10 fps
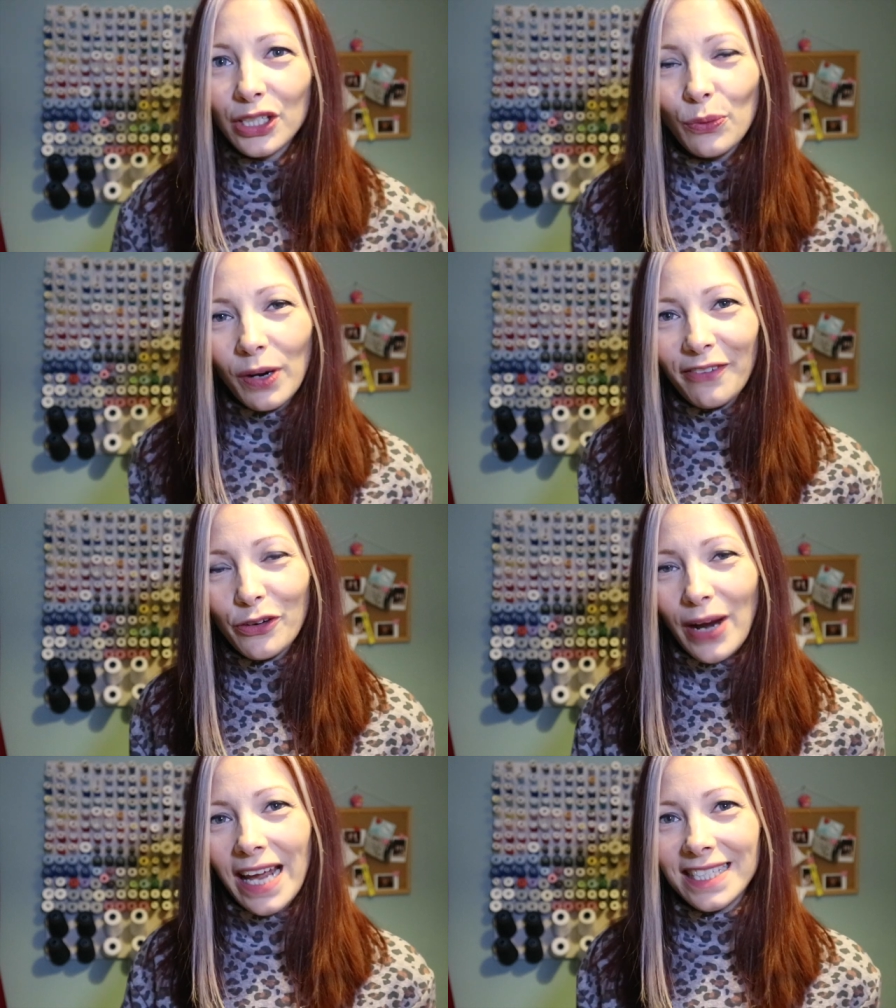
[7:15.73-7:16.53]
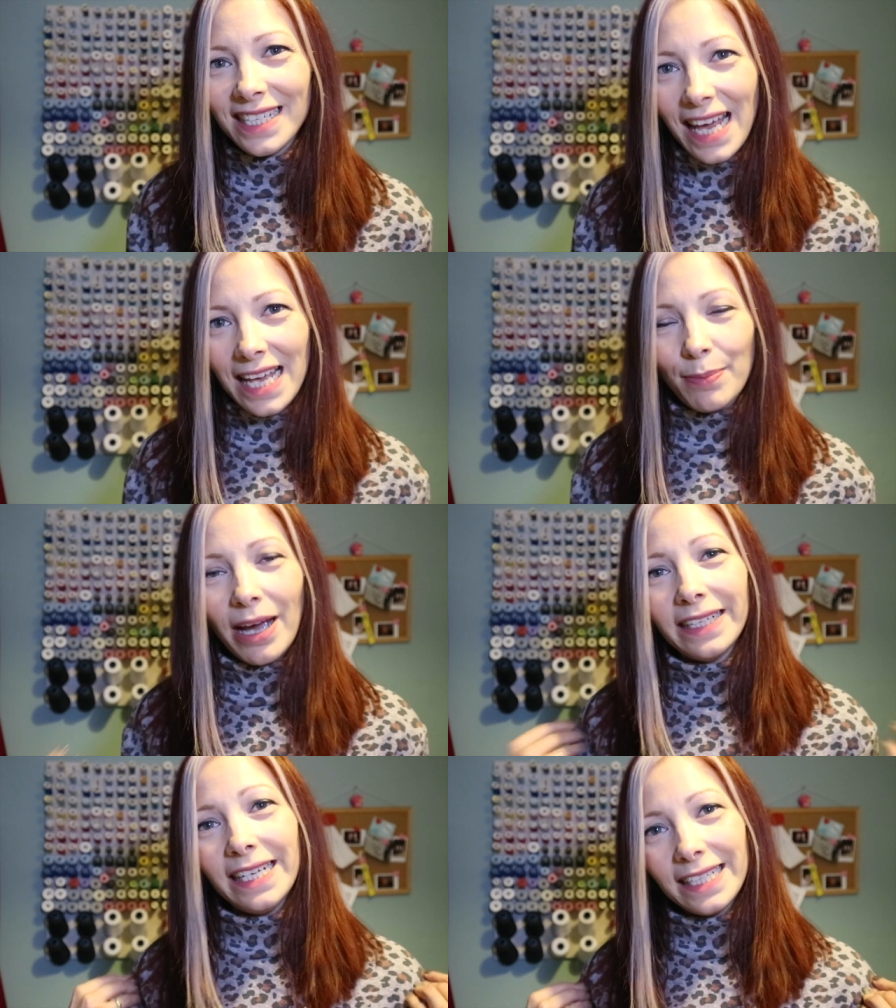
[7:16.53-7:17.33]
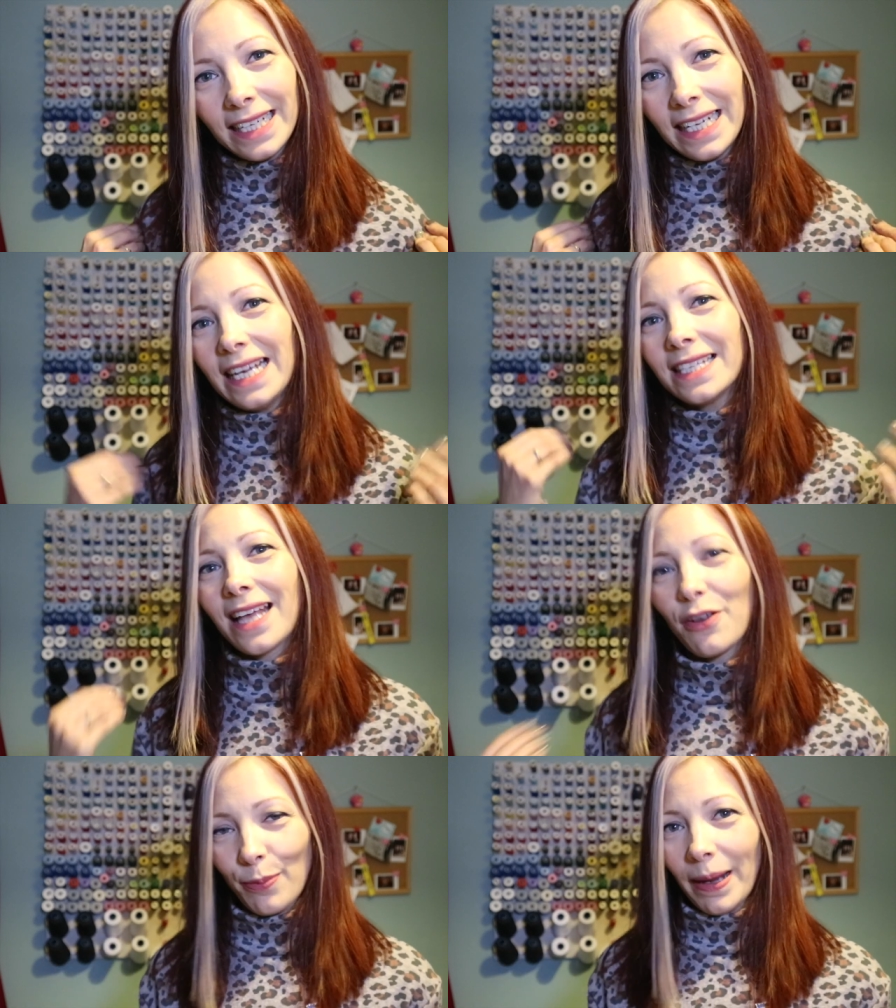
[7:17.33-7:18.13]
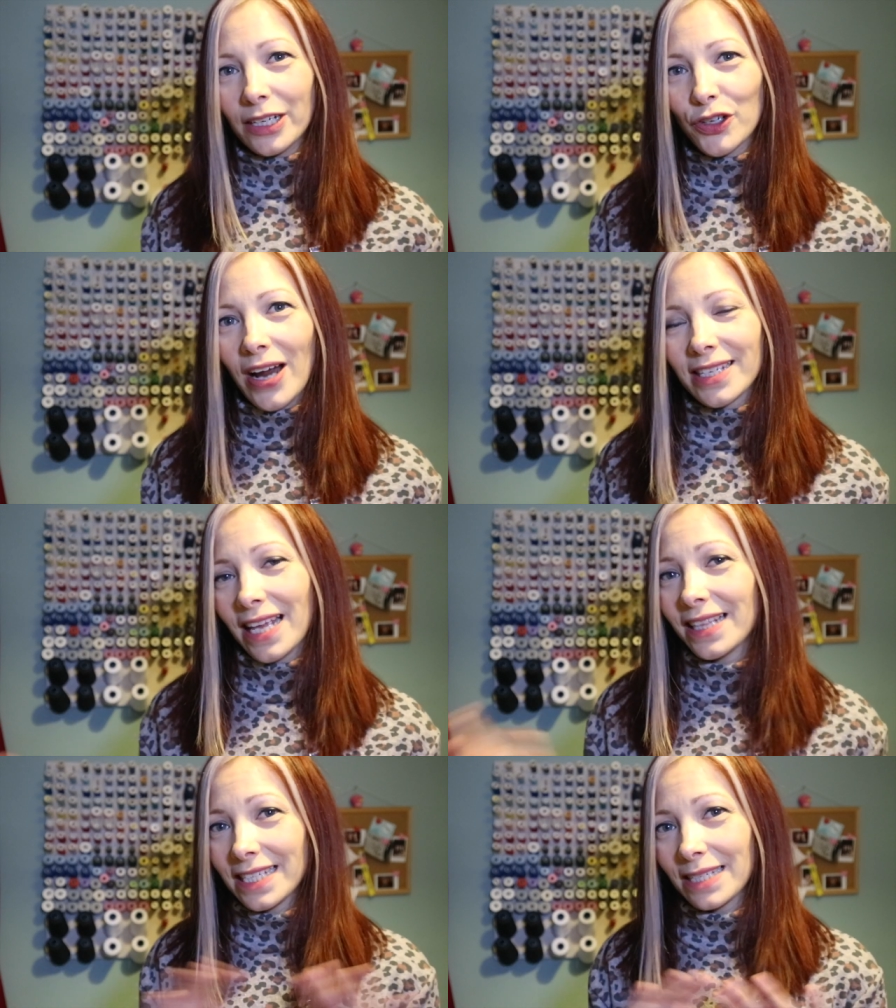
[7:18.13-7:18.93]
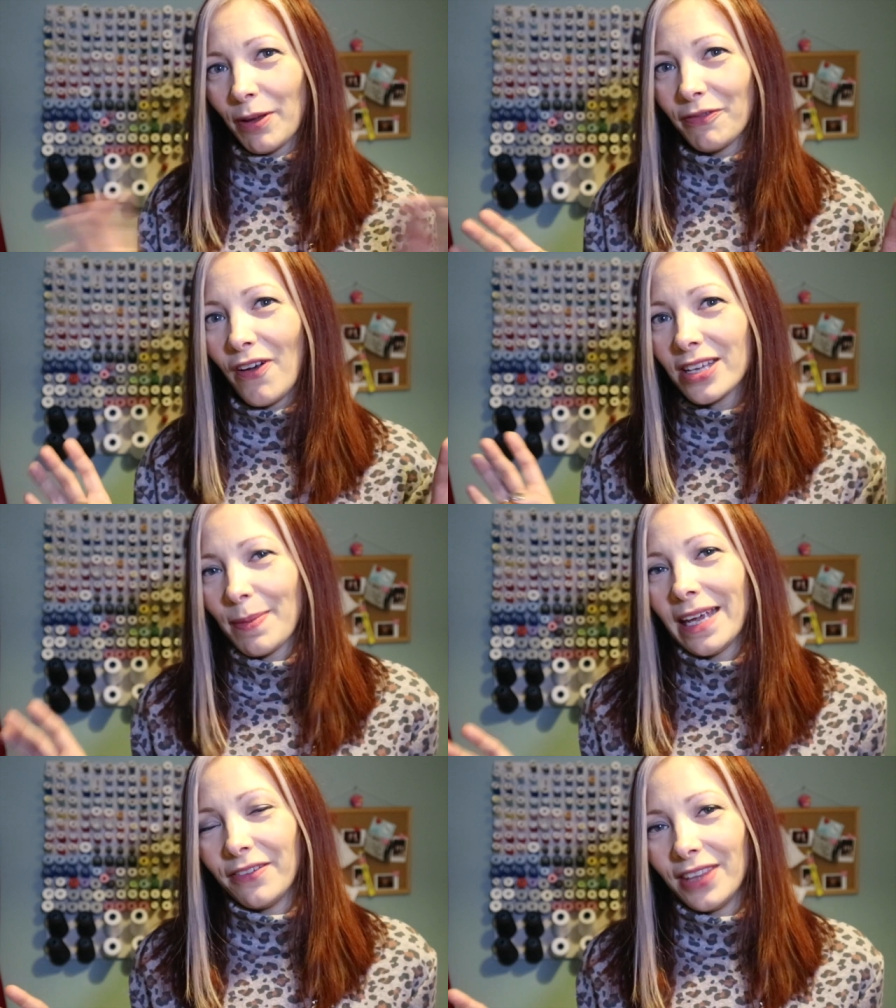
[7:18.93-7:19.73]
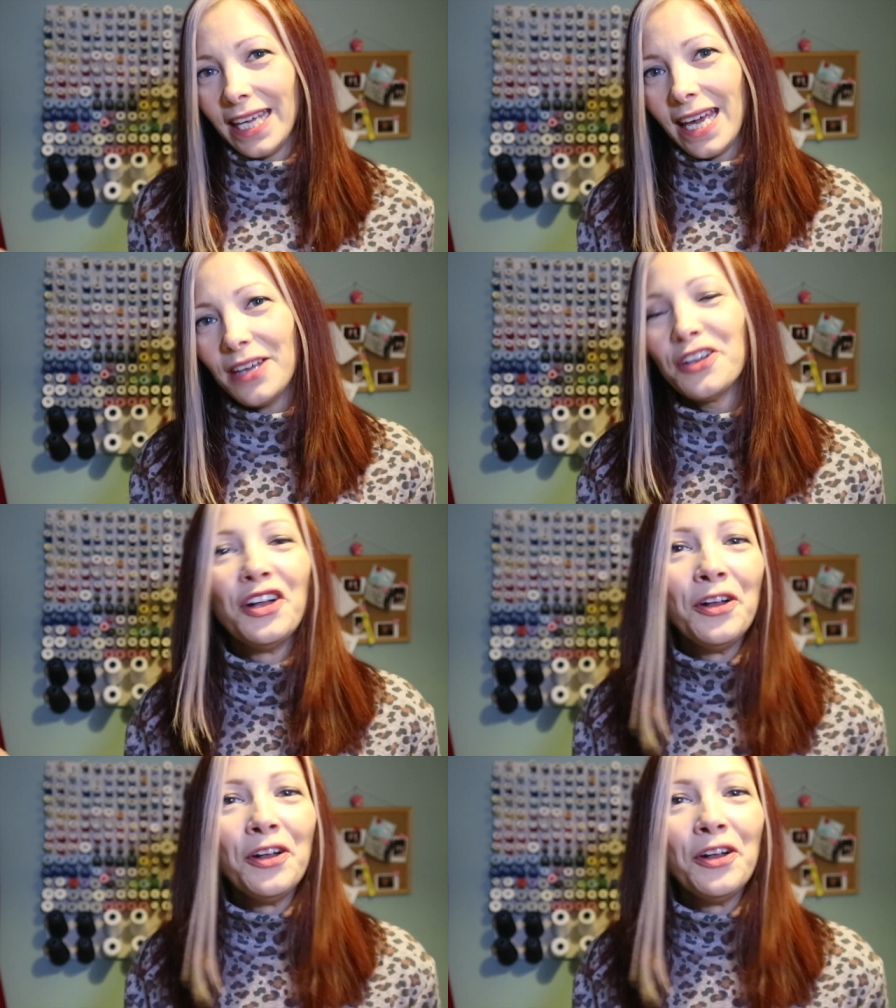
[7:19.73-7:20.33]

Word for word: So what I've created is my Nina Lee Southbank dress, and this is my first make of the year.